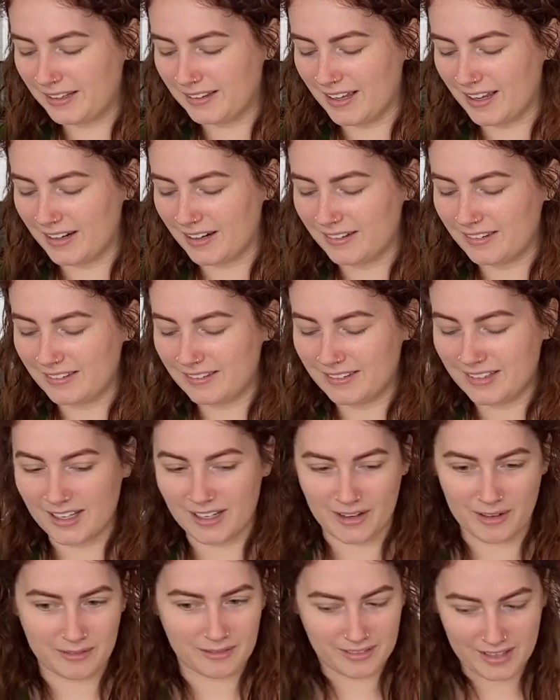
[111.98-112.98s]
that, you
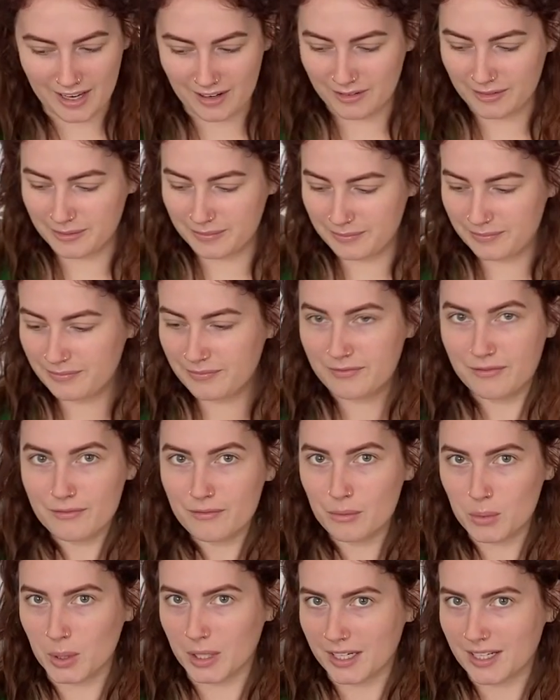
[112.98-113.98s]
know, that'll
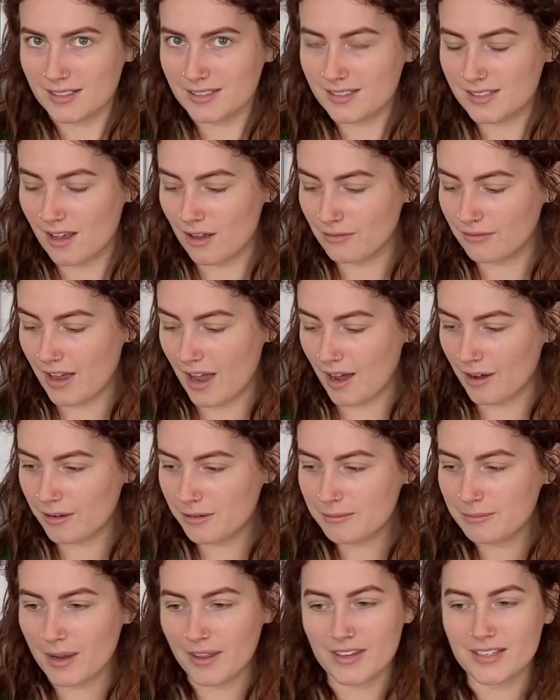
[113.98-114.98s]
work itself out
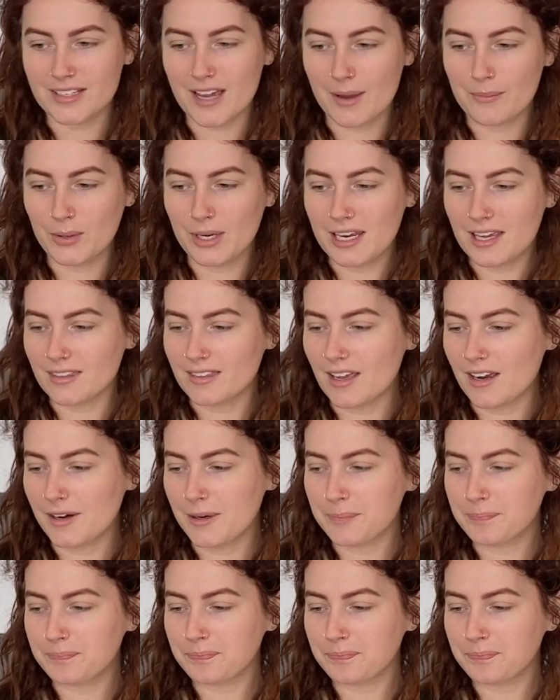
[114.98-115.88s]
by the time we get there.